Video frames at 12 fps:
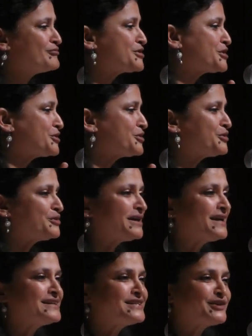two
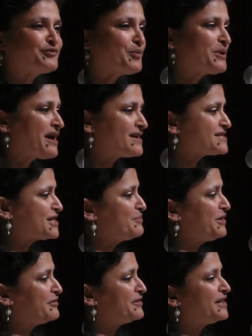Indian woman asking
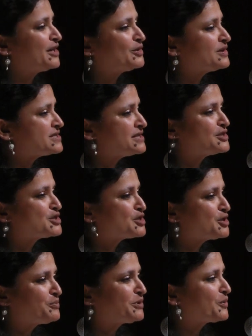me a ridiculously
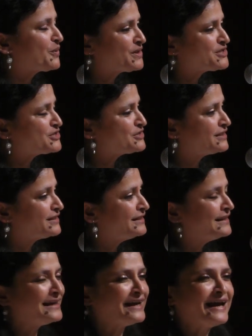stupid
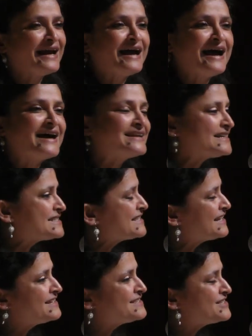question. And he
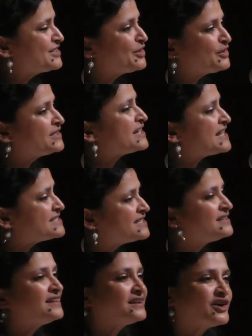says, the
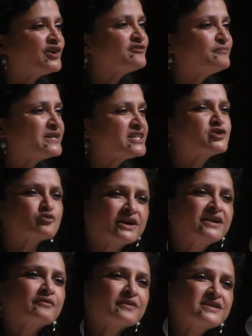Tanzanian government is
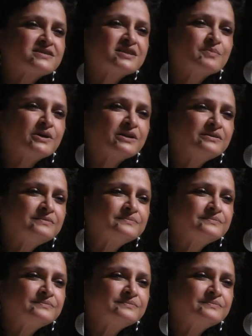really reasonable.